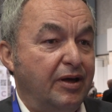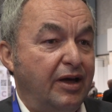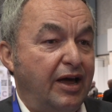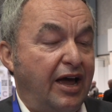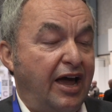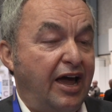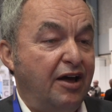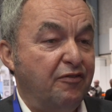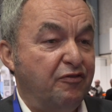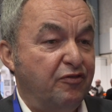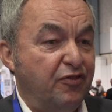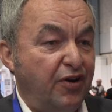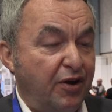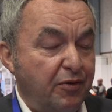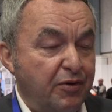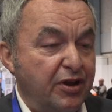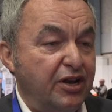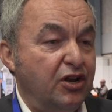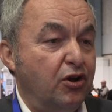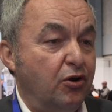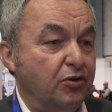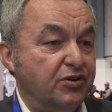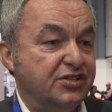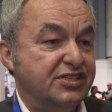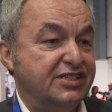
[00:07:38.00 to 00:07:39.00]
have very
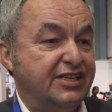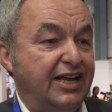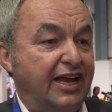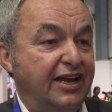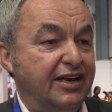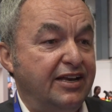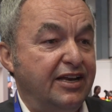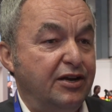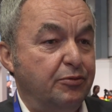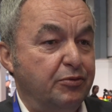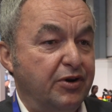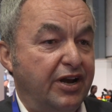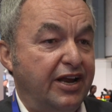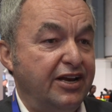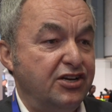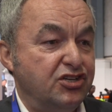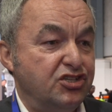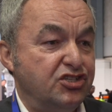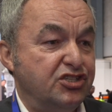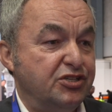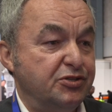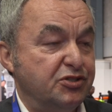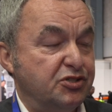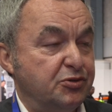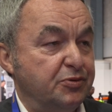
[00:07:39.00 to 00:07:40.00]
long-standing
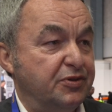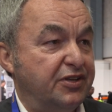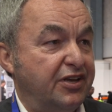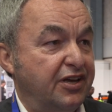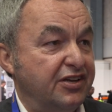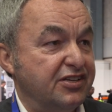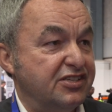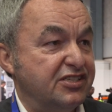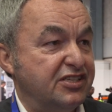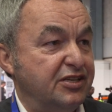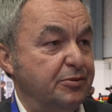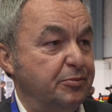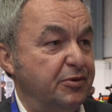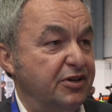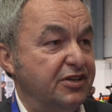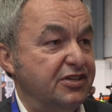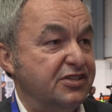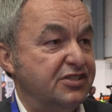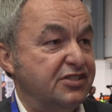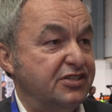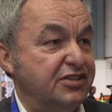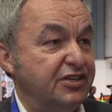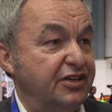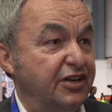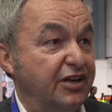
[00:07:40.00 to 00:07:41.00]
relationships with
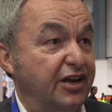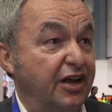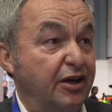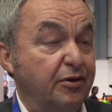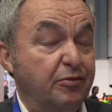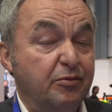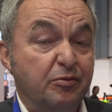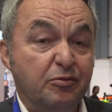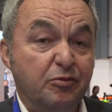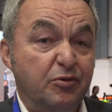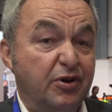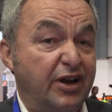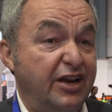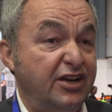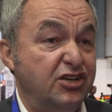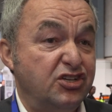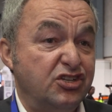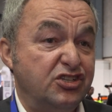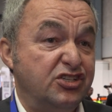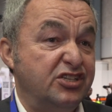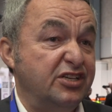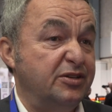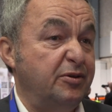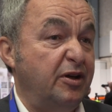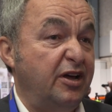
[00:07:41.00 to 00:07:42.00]
customers.
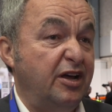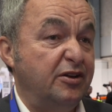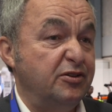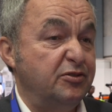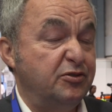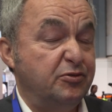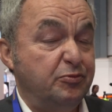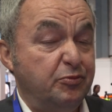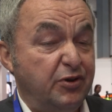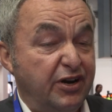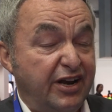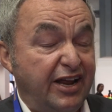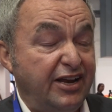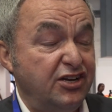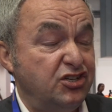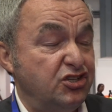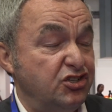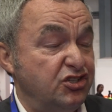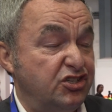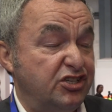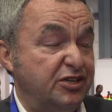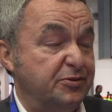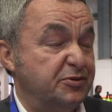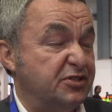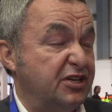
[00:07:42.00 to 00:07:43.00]

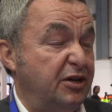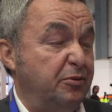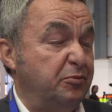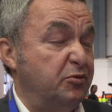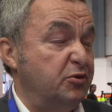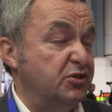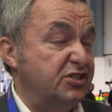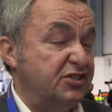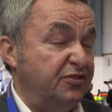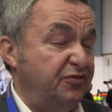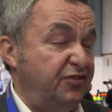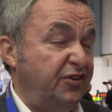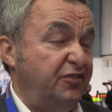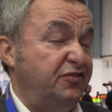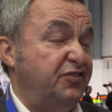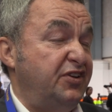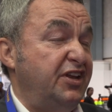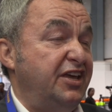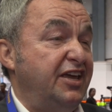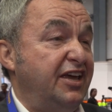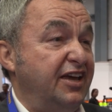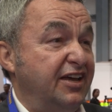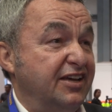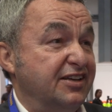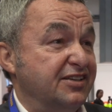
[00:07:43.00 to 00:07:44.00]
Relationships upwards of 50
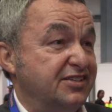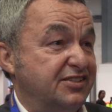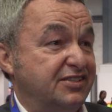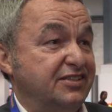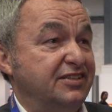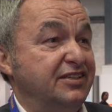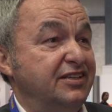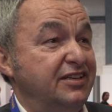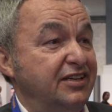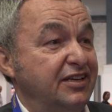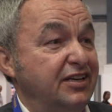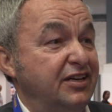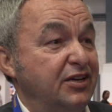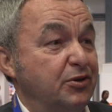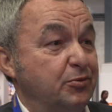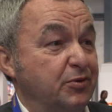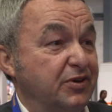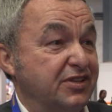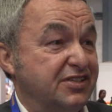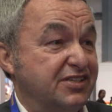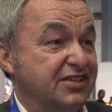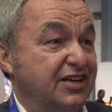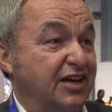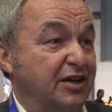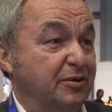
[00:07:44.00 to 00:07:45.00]
years
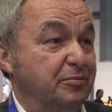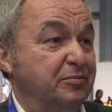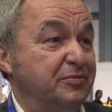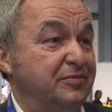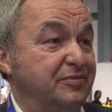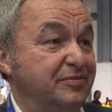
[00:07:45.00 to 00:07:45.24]
with some.